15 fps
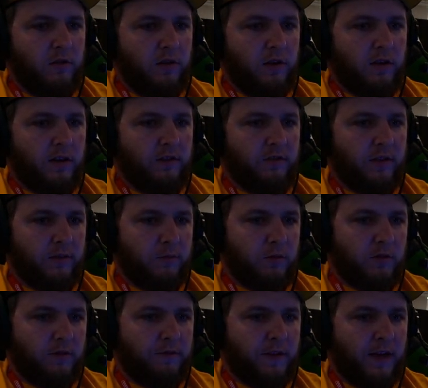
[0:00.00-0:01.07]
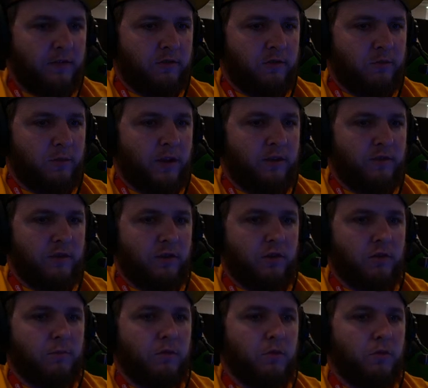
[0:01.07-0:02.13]
And that's like one of the fastest ways that you
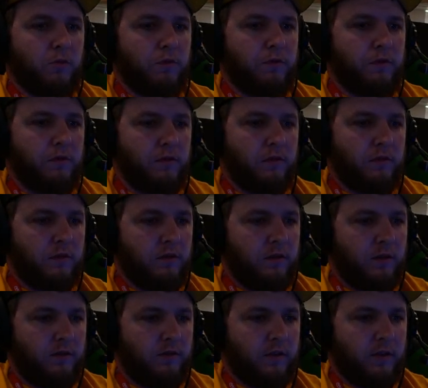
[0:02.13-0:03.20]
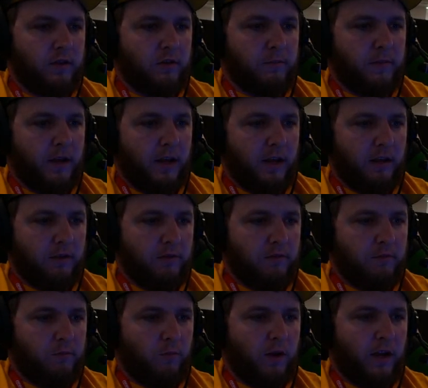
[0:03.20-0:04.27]
can move. It's like your main
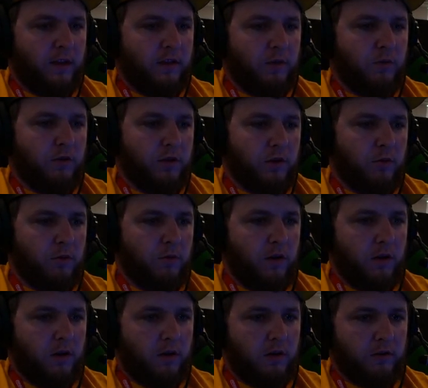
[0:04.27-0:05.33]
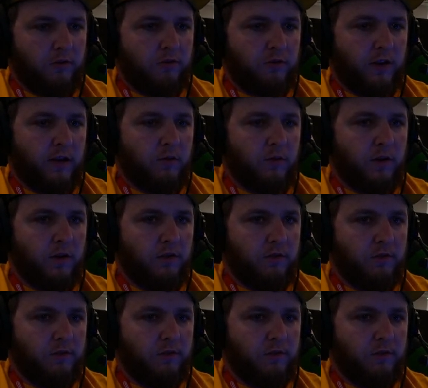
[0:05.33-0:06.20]
way that you want to go on the straightaways.